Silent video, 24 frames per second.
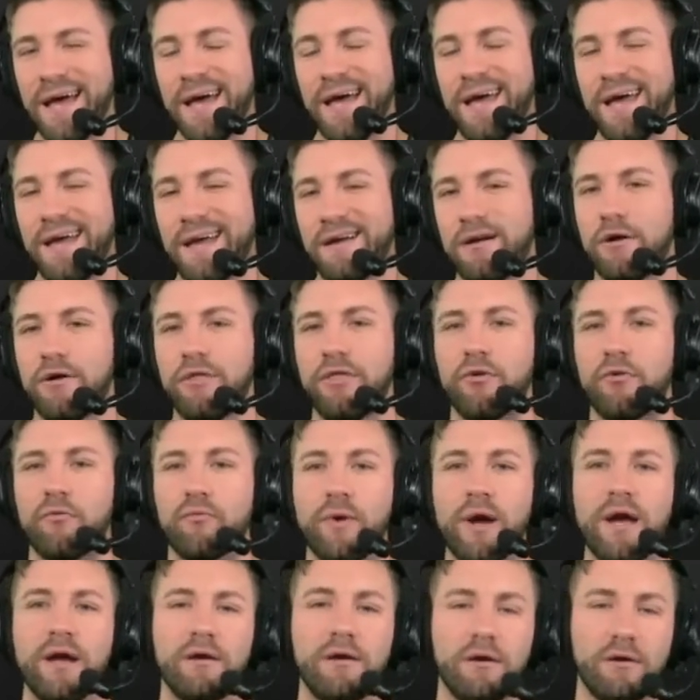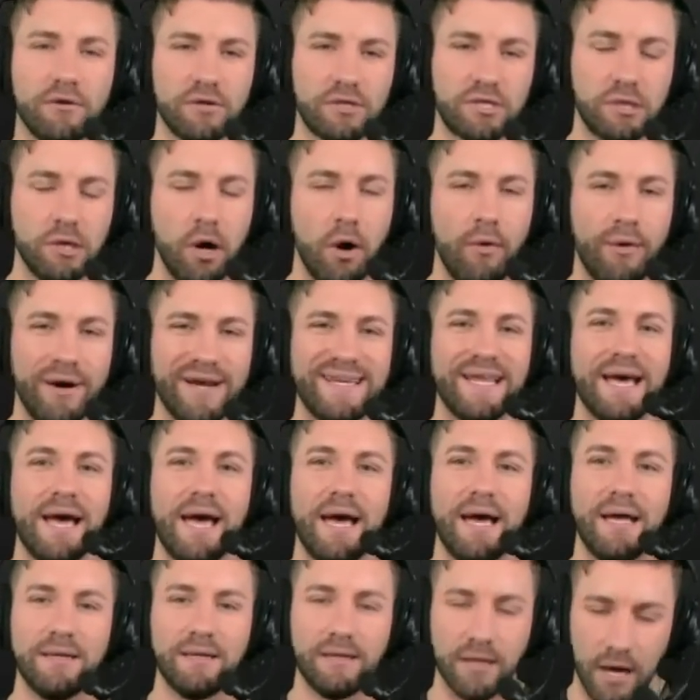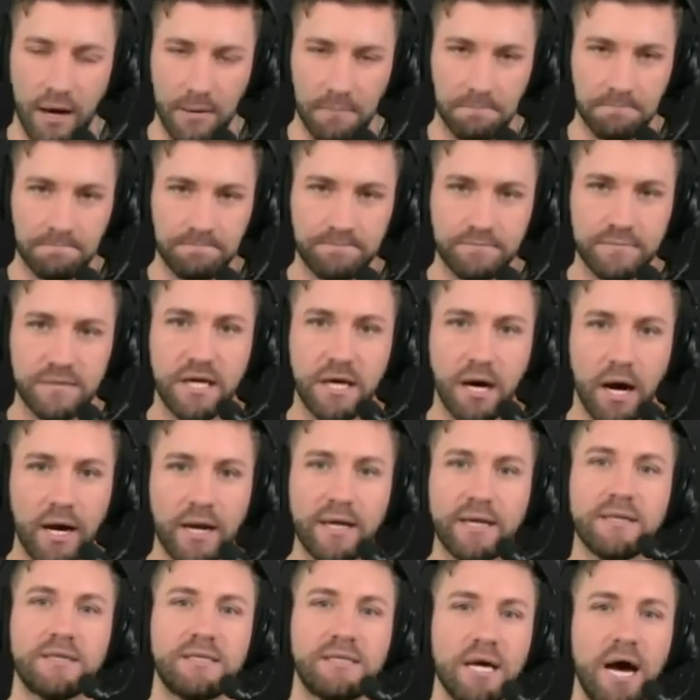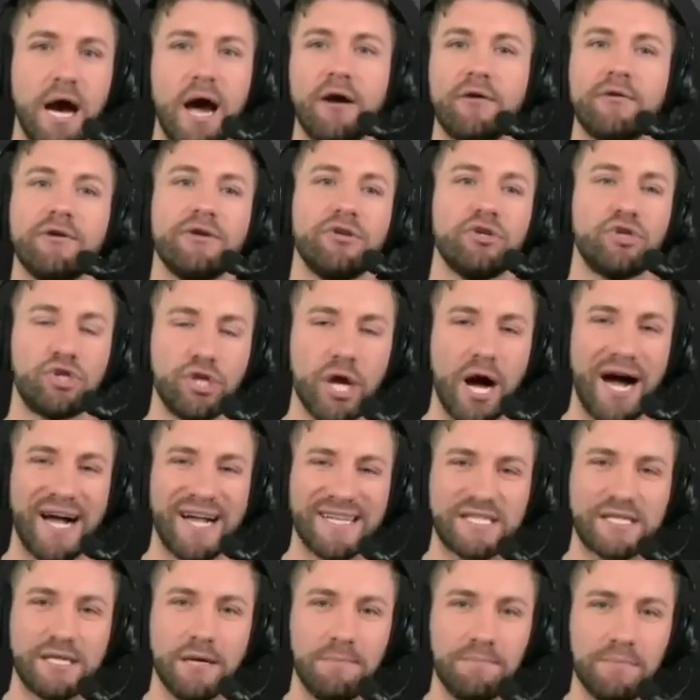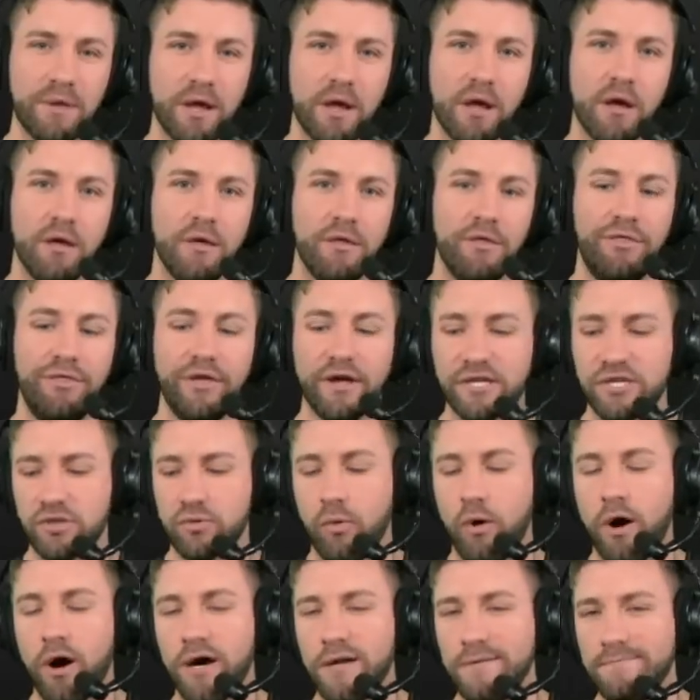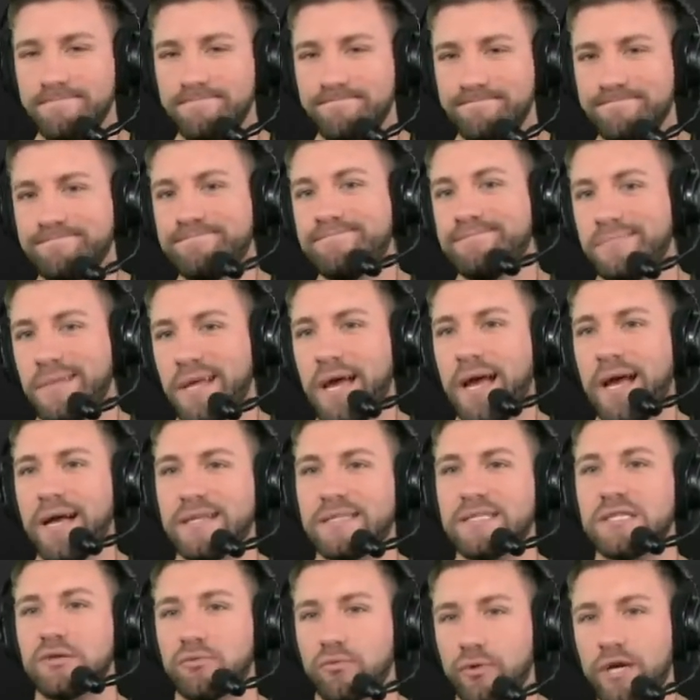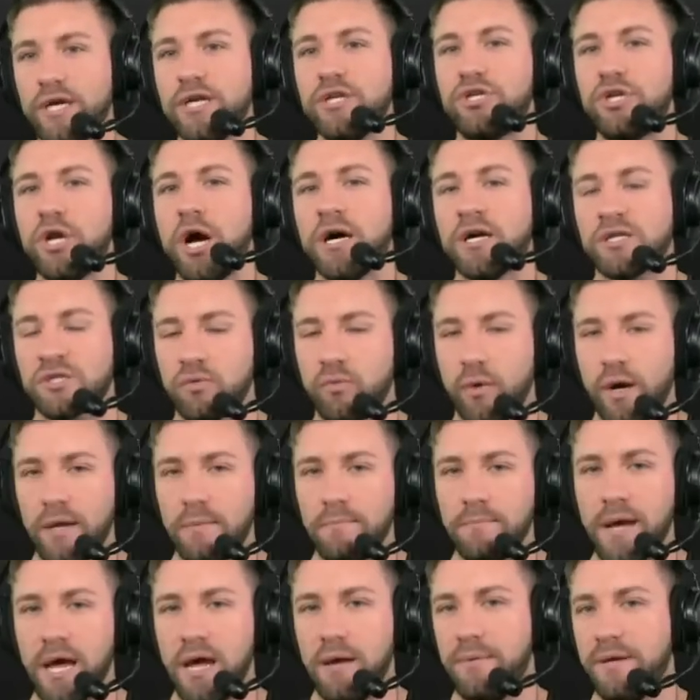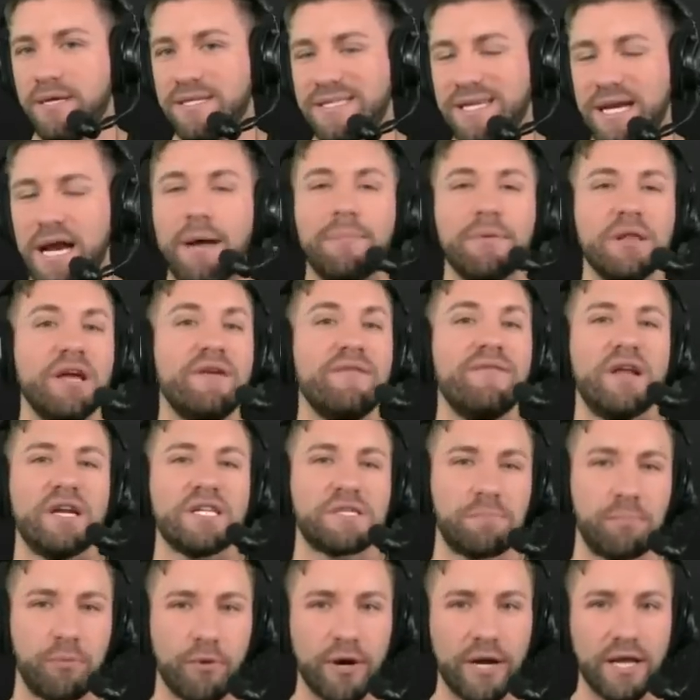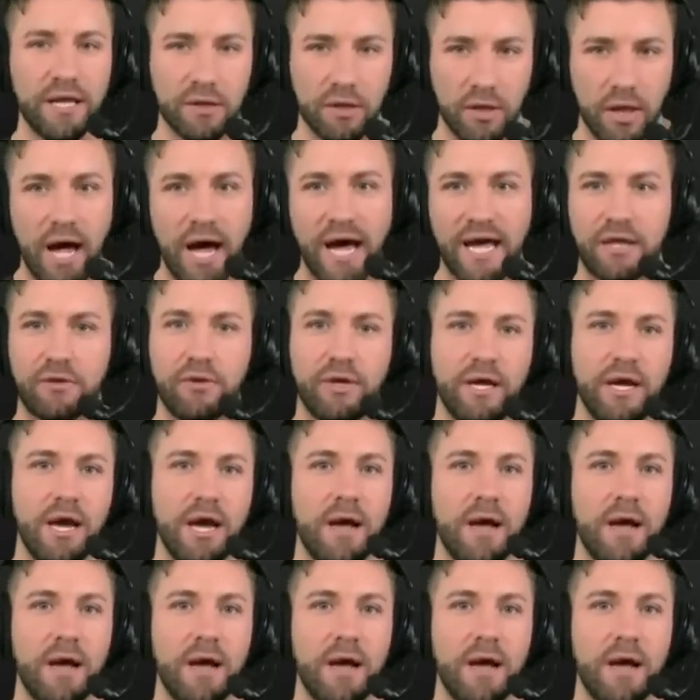And are the Raiders going to end up cutting Tyron Johnson? This one it's three just win babies, and I believe that it's pretty likely.